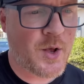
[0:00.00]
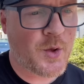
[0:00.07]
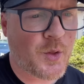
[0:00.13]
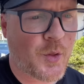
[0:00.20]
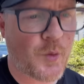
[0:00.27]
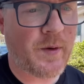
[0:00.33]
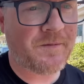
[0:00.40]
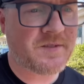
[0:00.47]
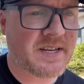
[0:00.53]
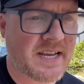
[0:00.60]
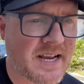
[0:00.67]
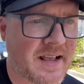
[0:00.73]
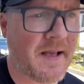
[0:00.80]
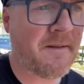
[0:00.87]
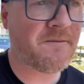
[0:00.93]

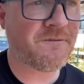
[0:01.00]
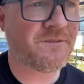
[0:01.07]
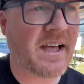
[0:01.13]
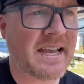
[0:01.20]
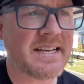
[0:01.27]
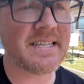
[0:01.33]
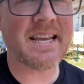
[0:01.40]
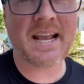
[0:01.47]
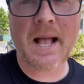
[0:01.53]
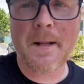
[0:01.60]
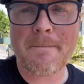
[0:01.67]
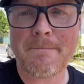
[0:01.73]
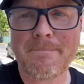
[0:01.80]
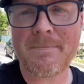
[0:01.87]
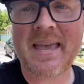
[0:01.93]
thrifting, finding
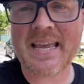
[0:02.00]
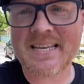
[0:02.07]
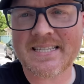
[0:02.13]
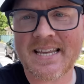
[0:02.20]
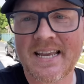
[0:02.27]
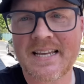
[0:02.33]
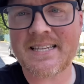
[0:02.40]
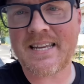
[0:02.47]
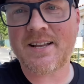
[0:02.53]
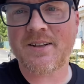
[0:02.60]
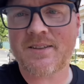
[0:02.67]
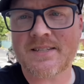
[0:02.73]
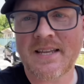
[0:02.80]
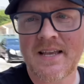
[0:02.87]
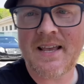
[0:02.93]
amazing
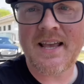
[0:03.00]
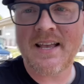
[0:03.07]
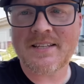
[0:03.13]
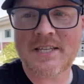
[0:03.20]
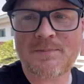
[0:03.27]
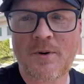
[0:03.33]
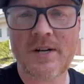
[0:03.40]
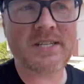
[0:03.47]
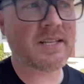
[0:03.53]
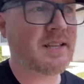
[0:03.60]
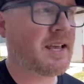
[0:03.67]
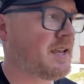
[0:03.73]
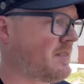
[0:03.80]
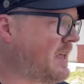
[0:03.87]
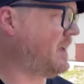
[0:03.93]
deals. This person,
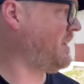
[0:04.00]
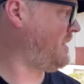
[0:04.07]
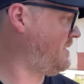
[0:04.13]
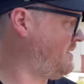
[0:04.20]
like, they think